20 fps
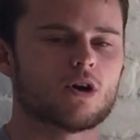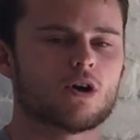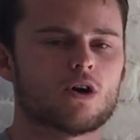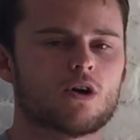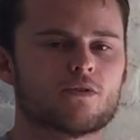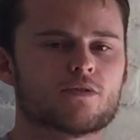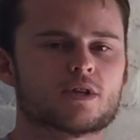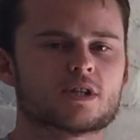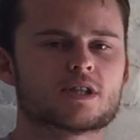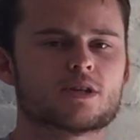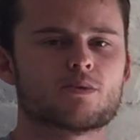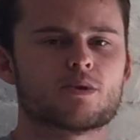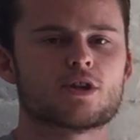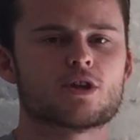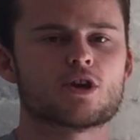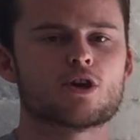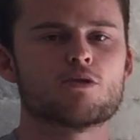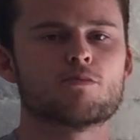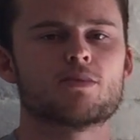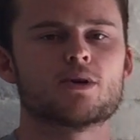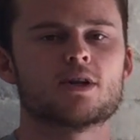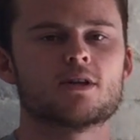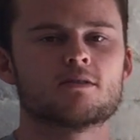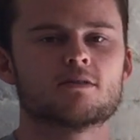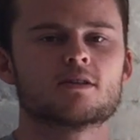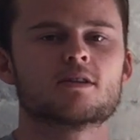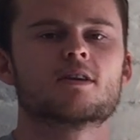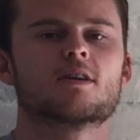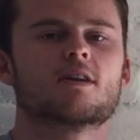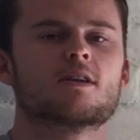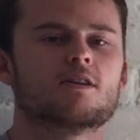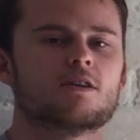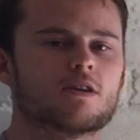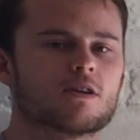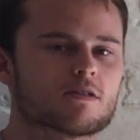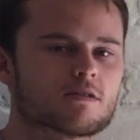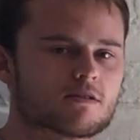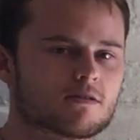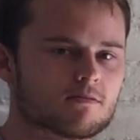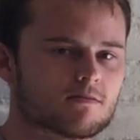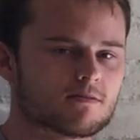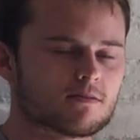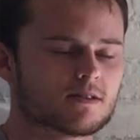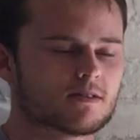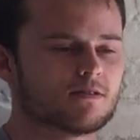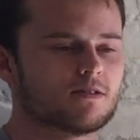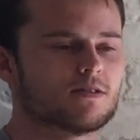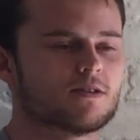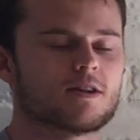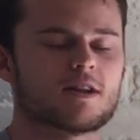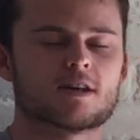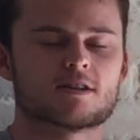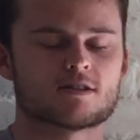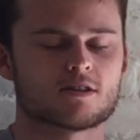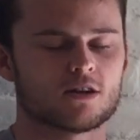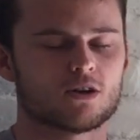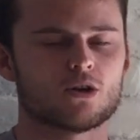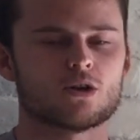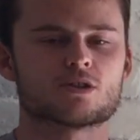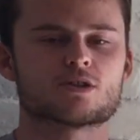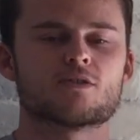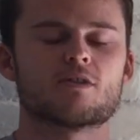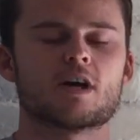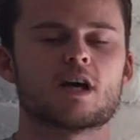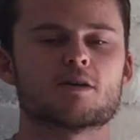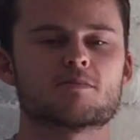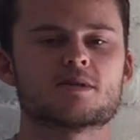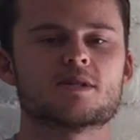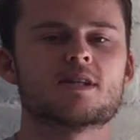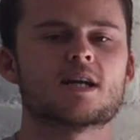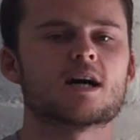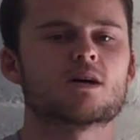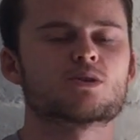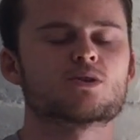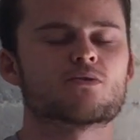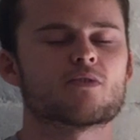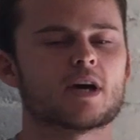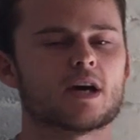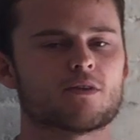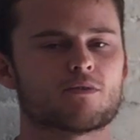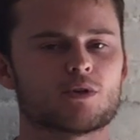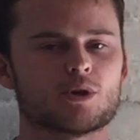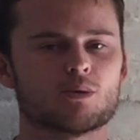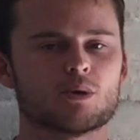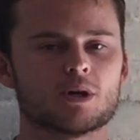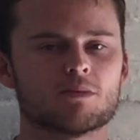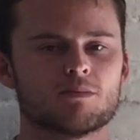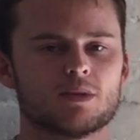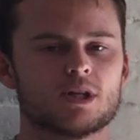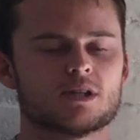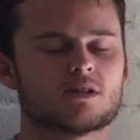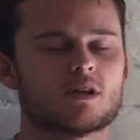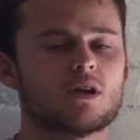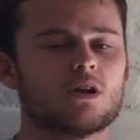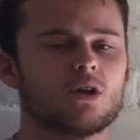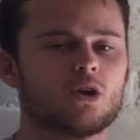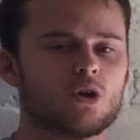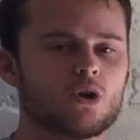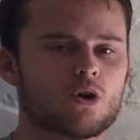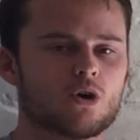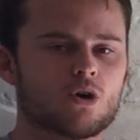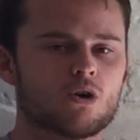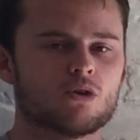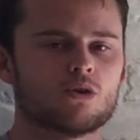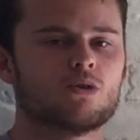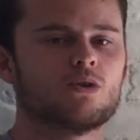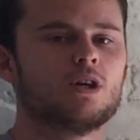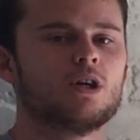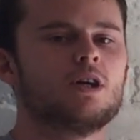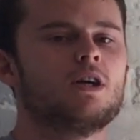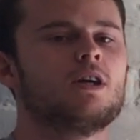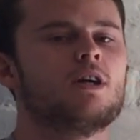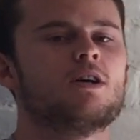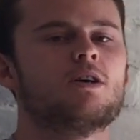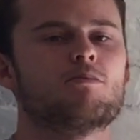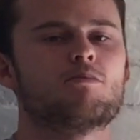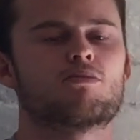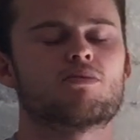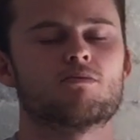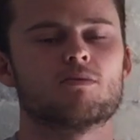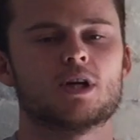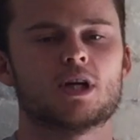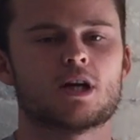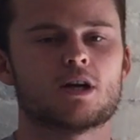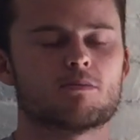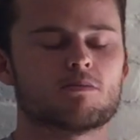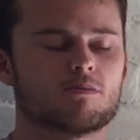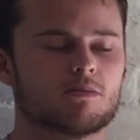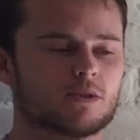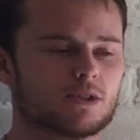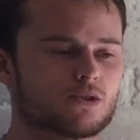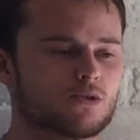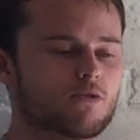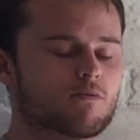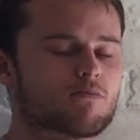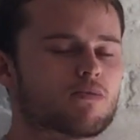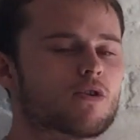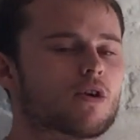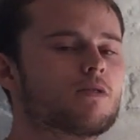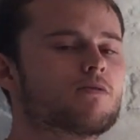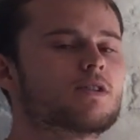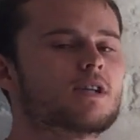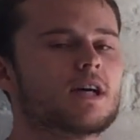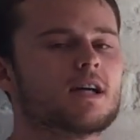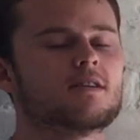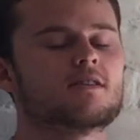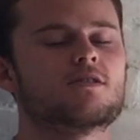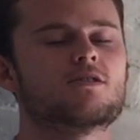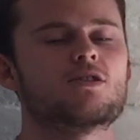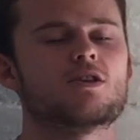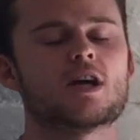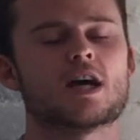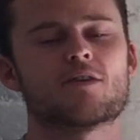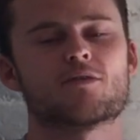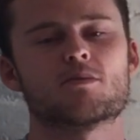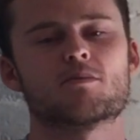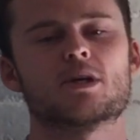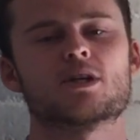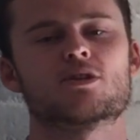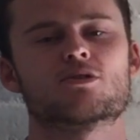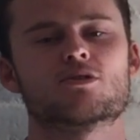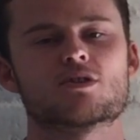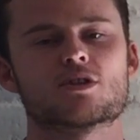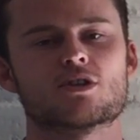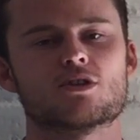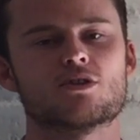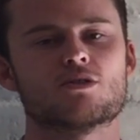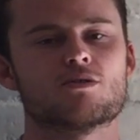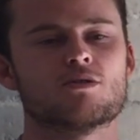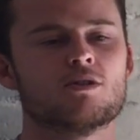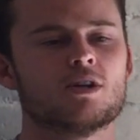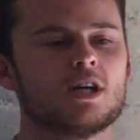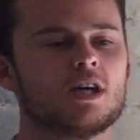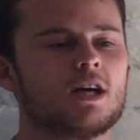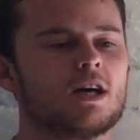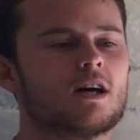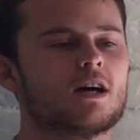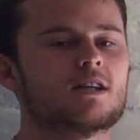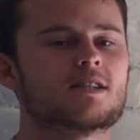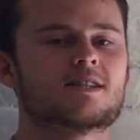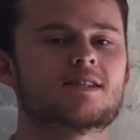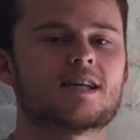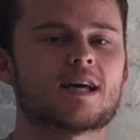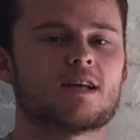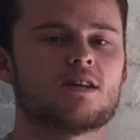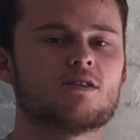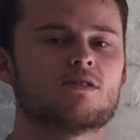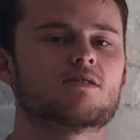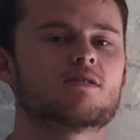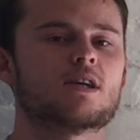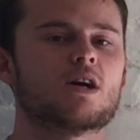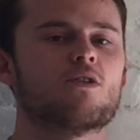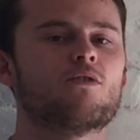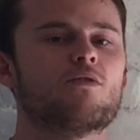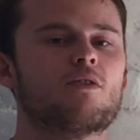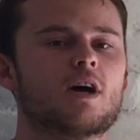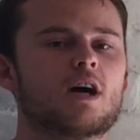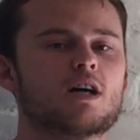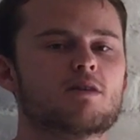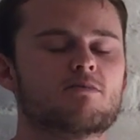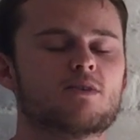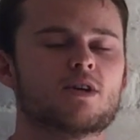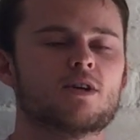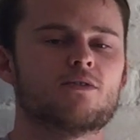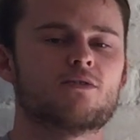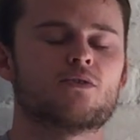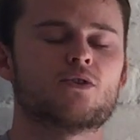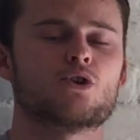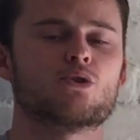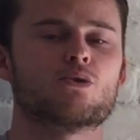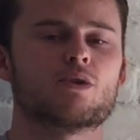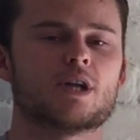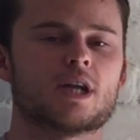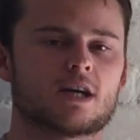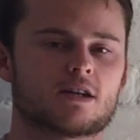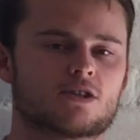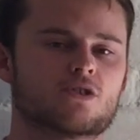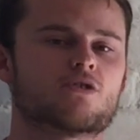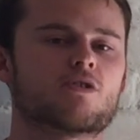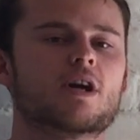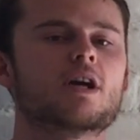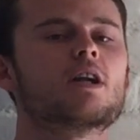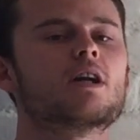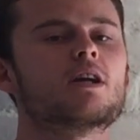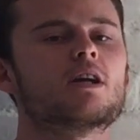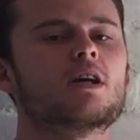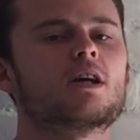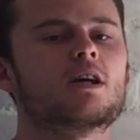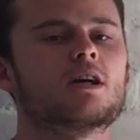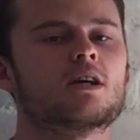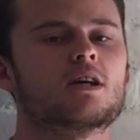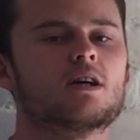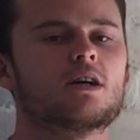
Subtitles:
Obviously, with the open, there's lots of ups and downs for everyone. It's a long sort of process, so you have to make sure that you are setting yourself up for your next training year.